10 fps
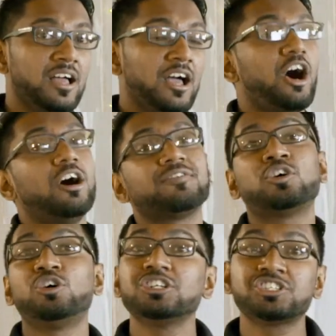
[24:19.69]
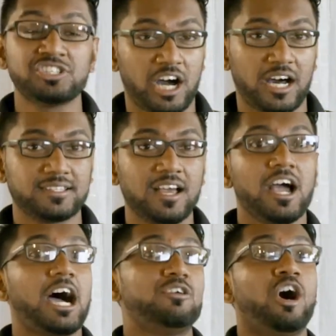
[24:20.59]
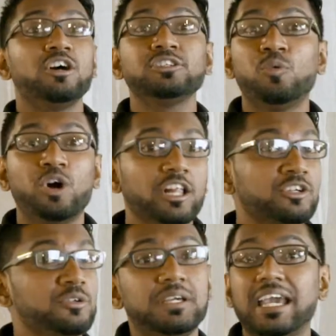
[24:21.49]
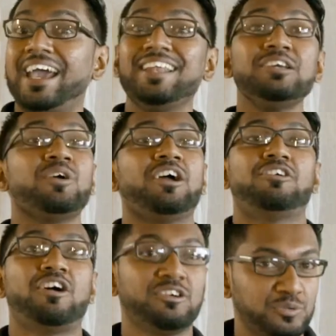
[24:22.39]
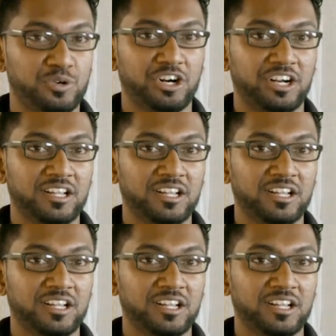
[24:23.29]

Of course not. Around the world could be anywhere around the world.